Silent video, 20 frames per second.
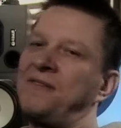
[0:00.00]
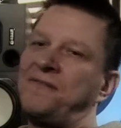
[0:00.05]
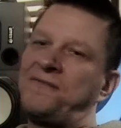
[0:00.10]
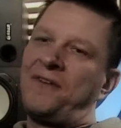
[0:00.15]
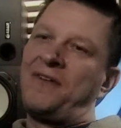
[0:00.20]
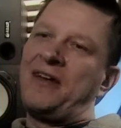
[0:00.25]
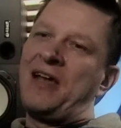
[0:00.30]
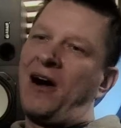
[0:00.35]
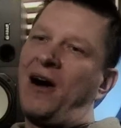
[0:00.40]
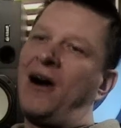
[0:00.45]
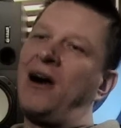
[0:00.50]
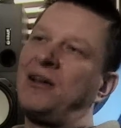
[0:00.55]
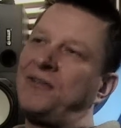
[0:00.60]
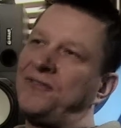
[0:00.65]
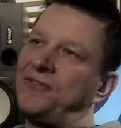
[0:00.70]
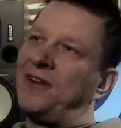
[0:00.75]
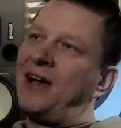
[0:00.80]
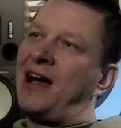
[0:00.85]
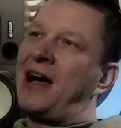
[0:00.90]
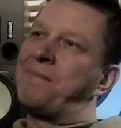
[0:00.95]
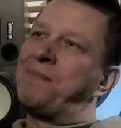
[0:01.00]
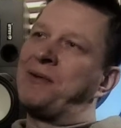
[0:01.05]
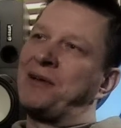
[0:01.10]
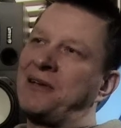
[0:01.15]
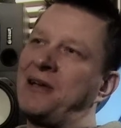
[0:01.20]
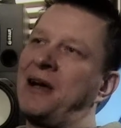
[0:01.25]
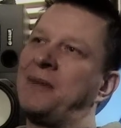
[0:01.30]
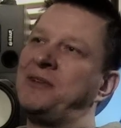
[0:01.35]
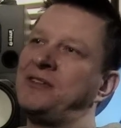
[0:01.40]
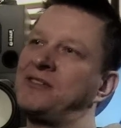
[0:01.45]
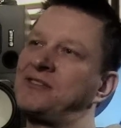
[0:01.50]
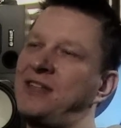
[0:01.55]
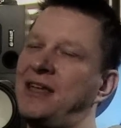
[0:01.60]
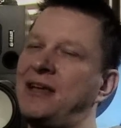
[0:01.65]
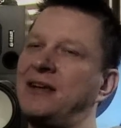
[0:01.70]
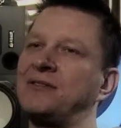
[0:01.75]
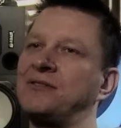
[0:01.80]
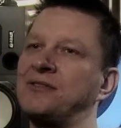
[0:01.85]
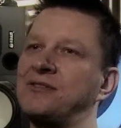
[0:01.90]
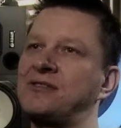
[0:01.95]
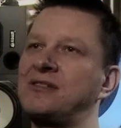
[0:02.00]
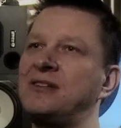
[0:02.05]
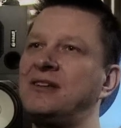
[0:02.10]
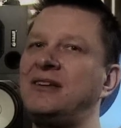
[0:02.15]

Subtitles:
very hard for up and coming sounds.